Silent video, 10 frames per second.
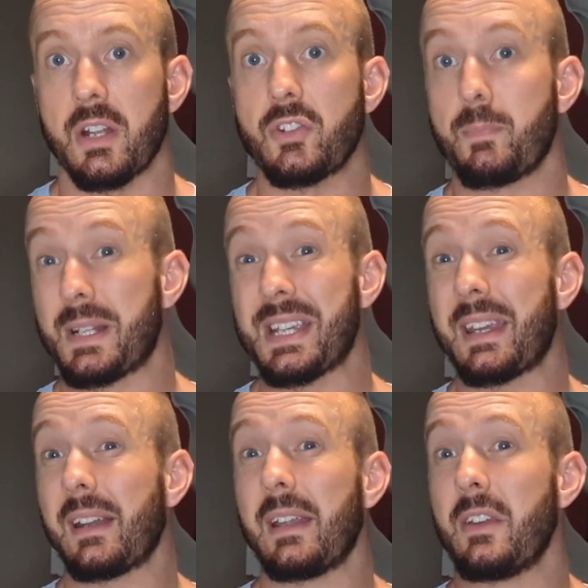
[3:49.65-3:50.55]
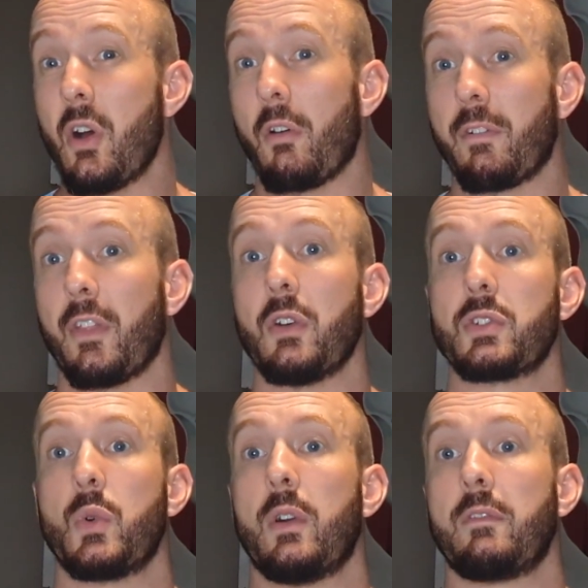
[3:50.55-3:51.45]
and particularly not for
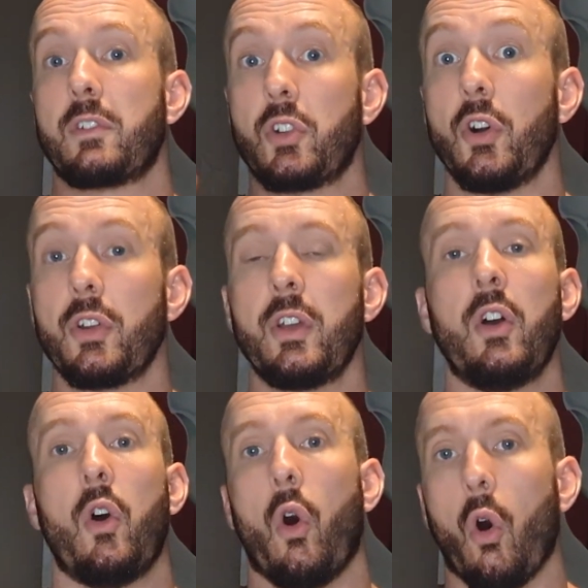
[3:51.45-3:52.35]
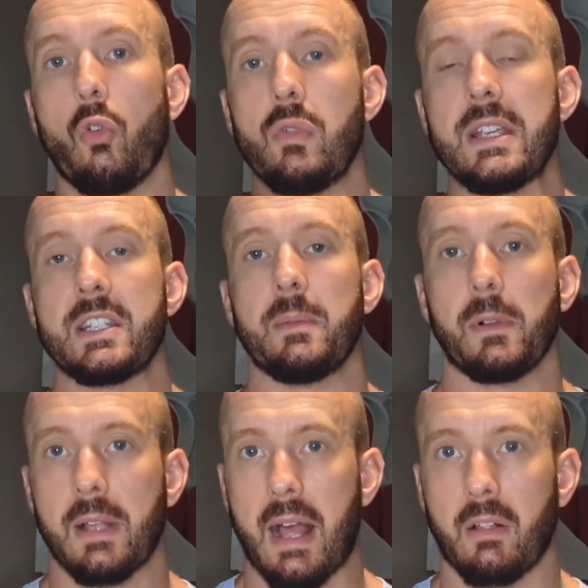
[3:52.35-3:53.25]
those who are of good or
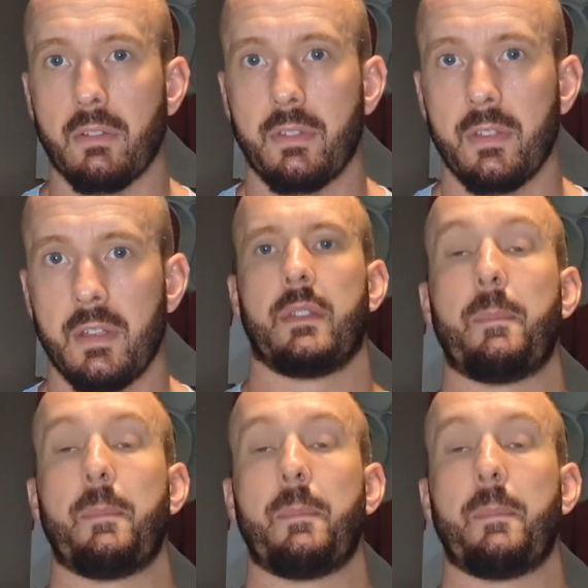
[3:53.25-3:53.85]
reasonable health.